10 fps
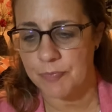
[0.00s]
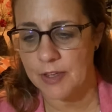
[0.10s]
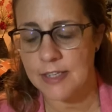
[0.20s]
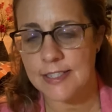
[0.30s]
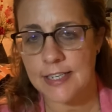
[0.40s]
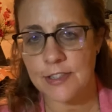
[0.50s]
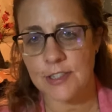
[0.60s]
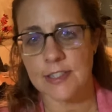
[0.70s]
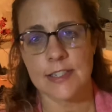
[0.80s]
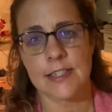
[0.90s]

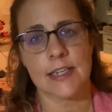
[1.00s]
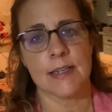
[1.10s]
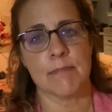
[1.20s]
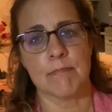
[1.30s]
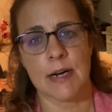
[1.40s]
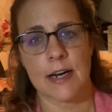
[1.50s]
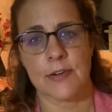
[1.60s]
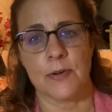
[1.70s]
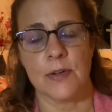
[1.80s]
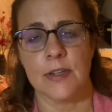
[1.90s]
contingency
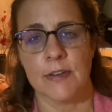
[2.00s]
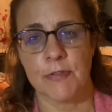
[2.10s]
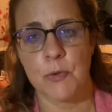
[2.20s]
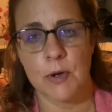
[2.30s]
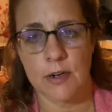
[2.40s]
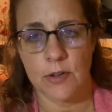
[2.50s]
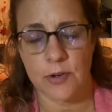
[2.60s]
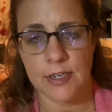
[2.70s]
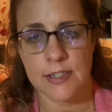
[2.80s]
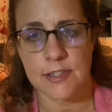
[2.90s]
model, if you will,
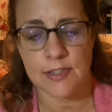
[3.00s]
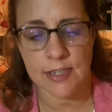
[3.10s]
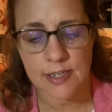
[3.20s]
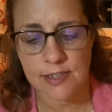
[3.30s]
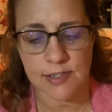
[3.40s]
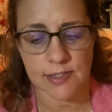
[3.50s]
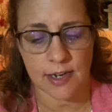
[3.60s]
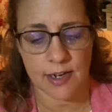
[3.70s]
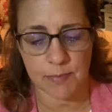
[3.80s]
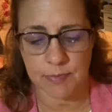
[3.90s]
or his
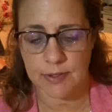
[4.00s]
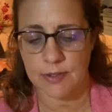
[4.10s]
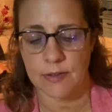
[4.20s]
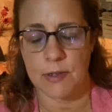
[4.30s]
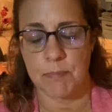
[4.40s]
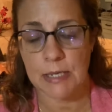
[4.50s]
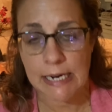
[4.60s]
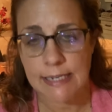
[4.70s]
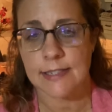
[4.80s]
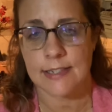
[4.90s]

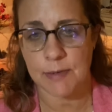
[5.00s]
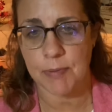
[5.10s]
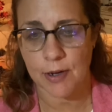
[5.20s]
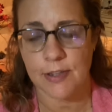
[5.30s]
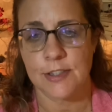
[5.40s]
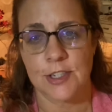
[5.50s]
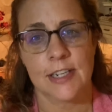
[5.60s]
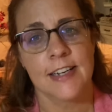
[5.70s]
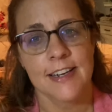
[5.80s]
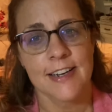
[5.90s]
compliance typology.